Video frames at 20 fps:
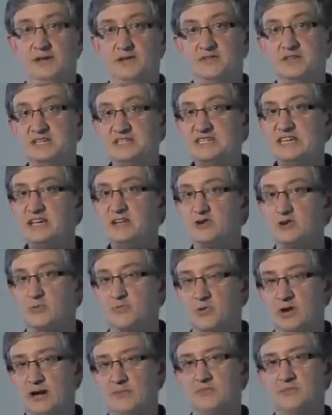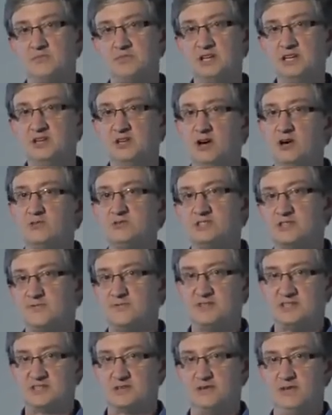The dealer probably knows if it's a